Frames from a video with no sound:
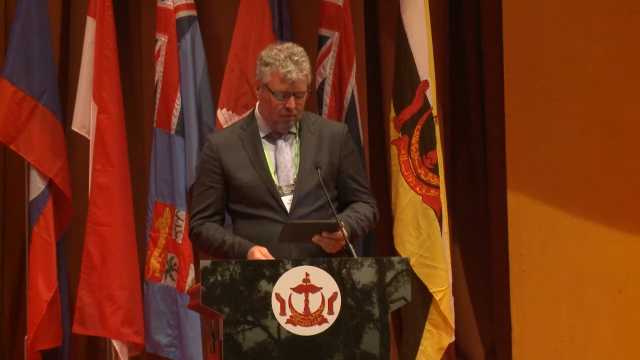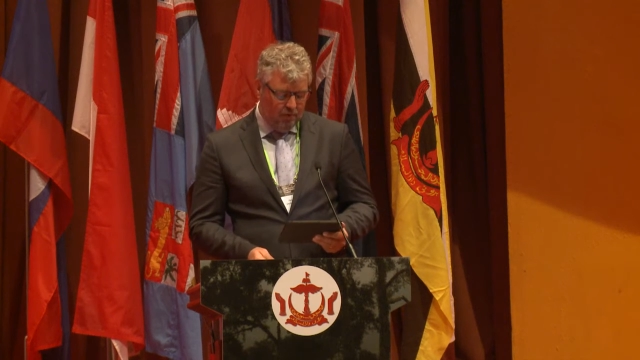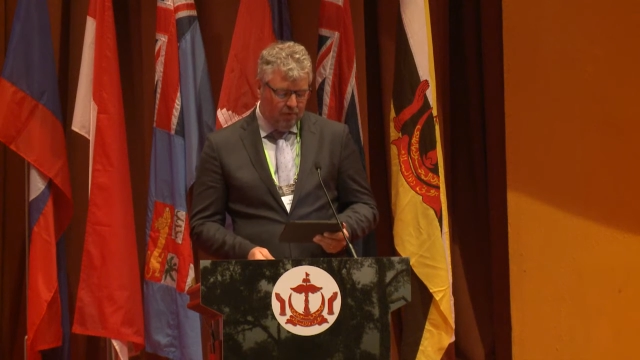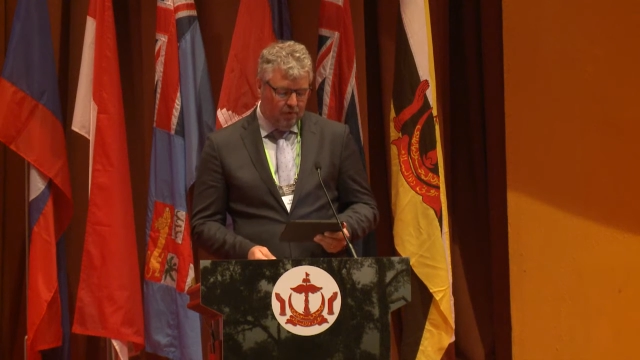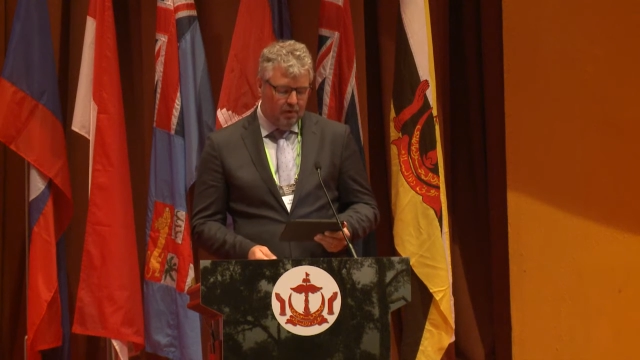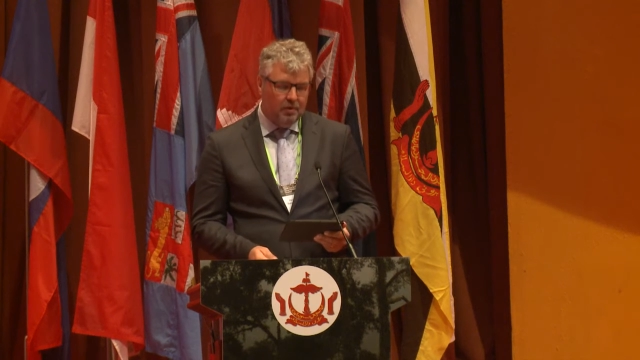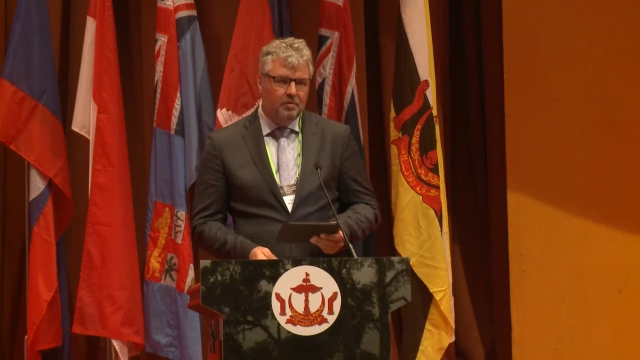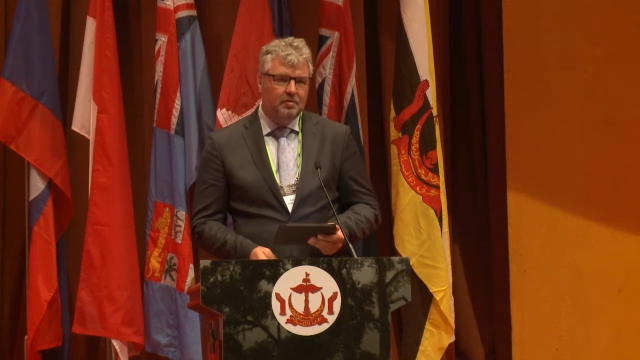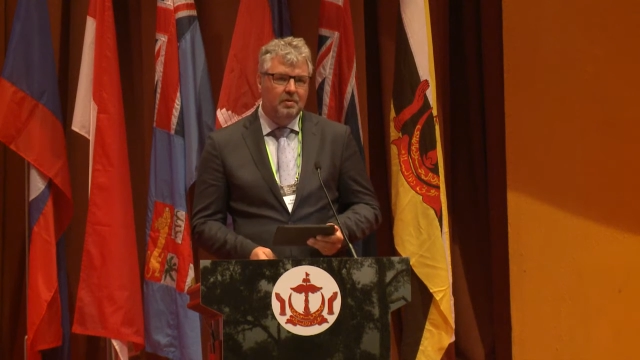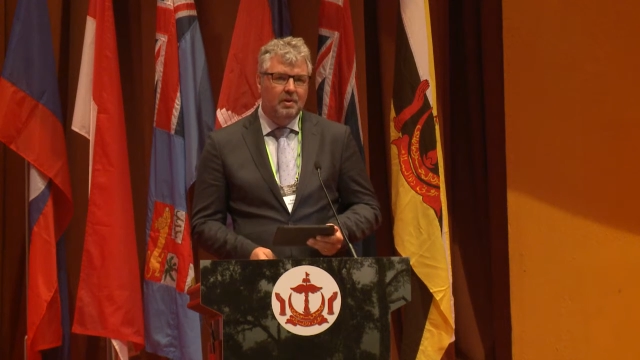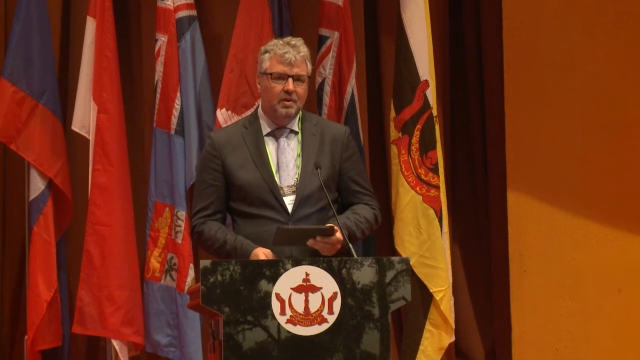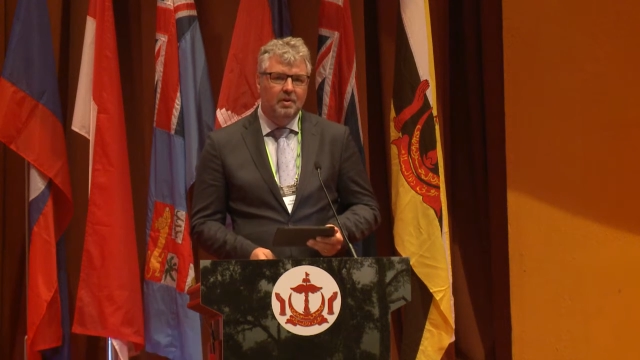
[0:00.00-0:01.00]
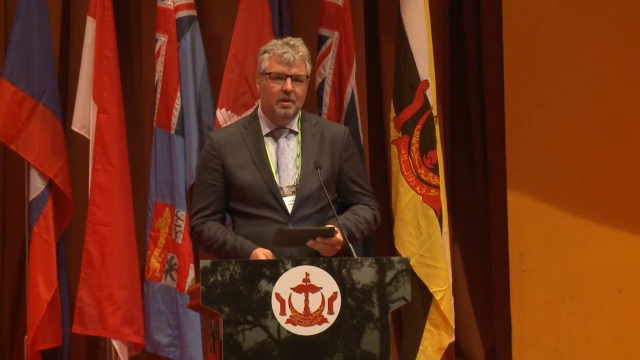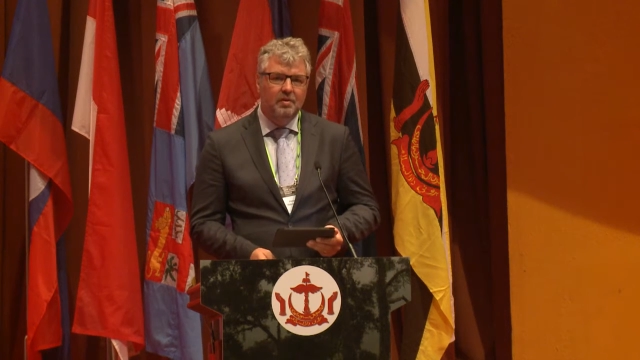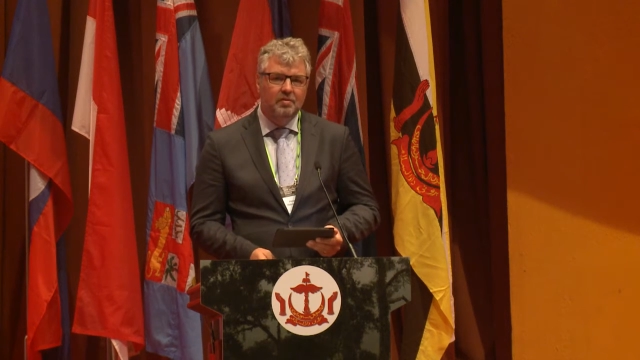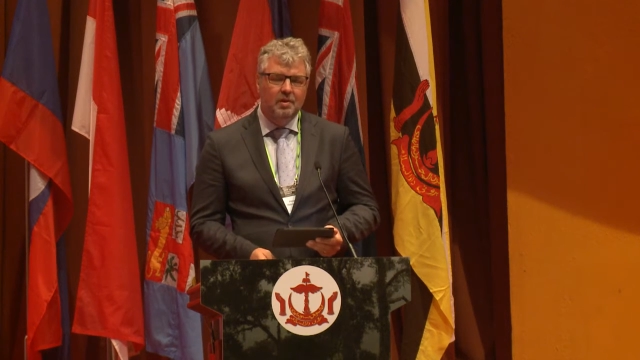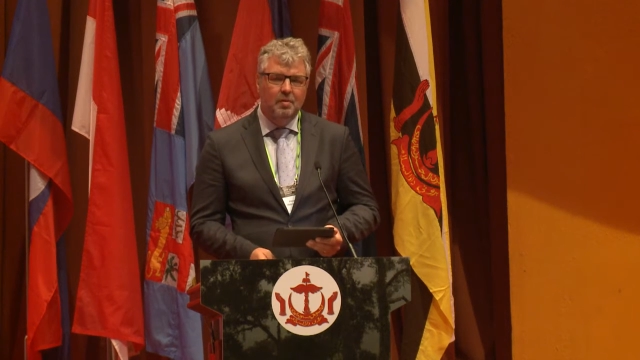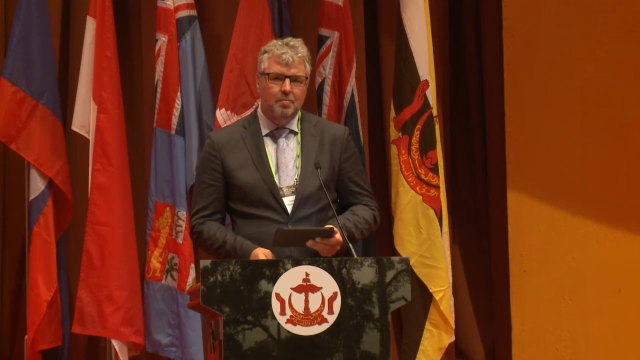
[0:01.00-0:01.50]
forest and
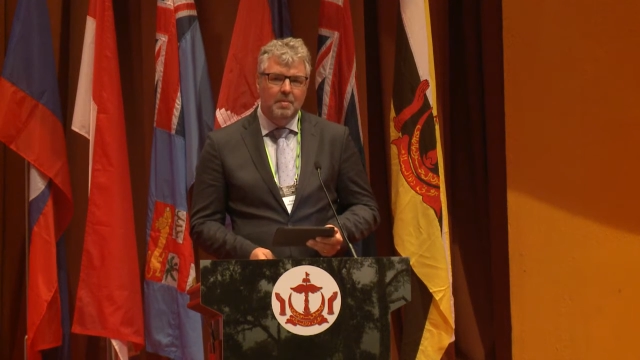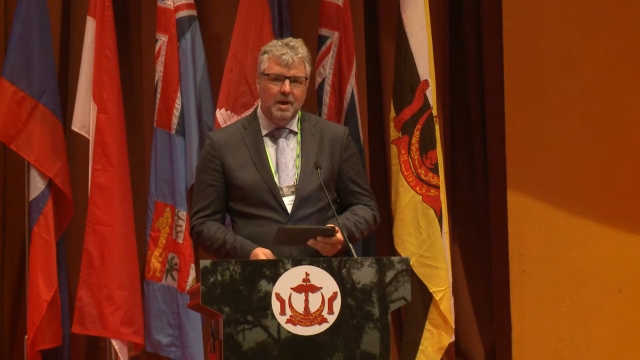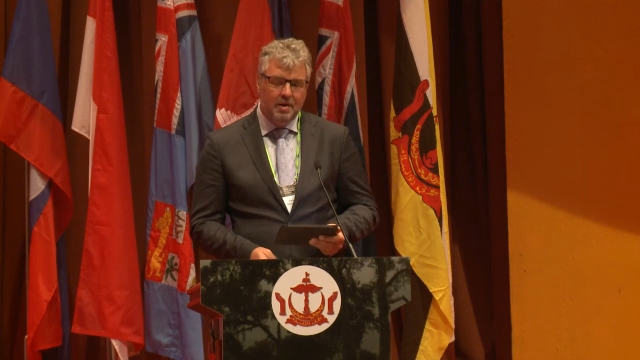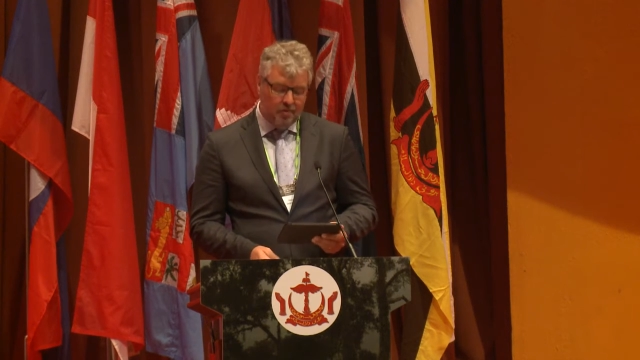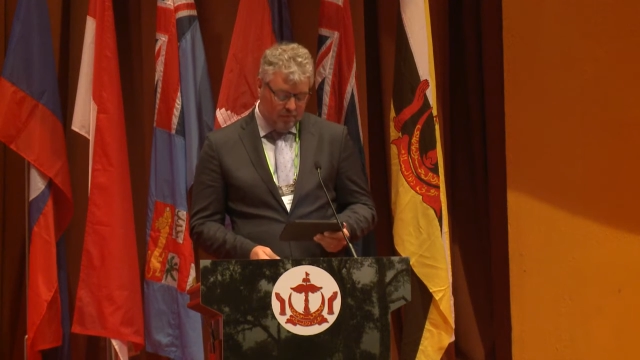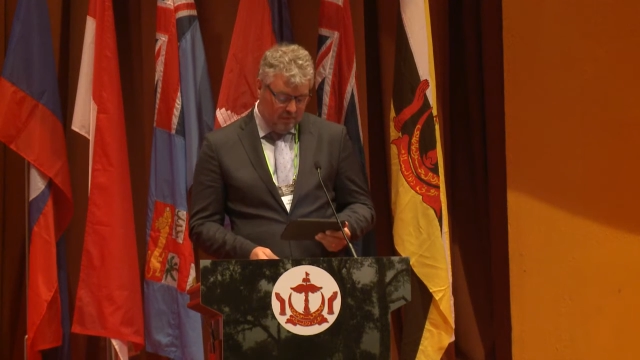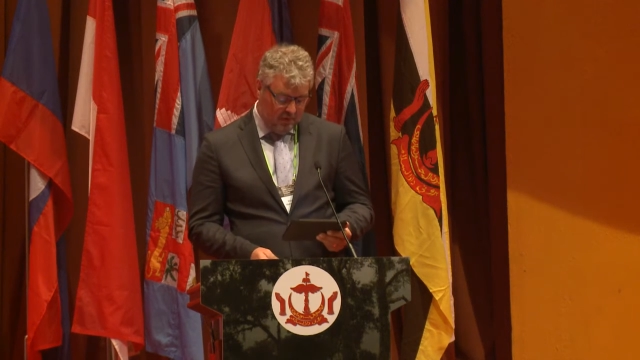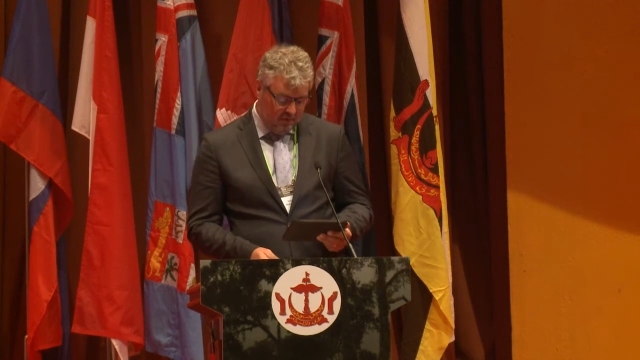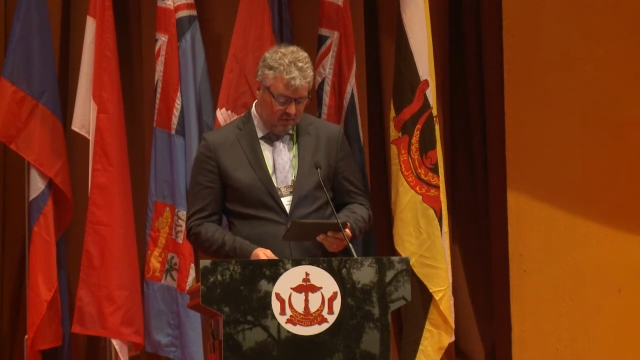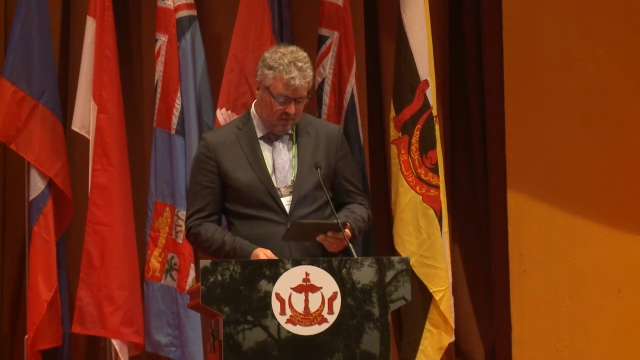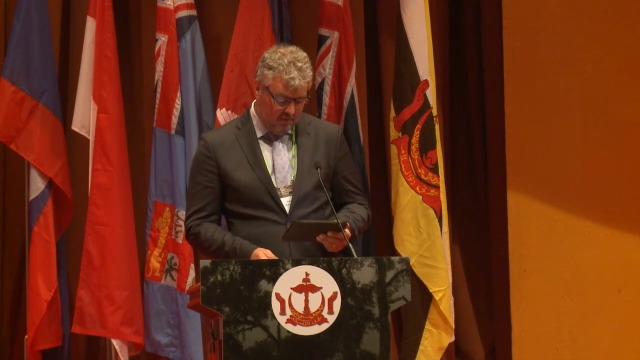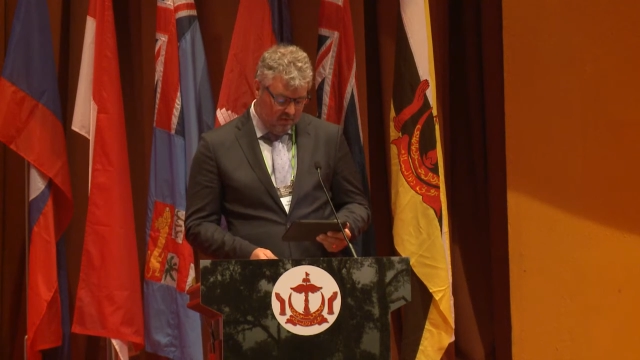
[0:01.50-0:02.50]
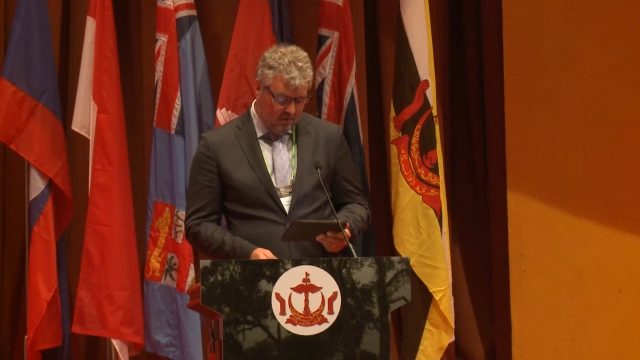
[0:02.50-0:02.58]
landscape management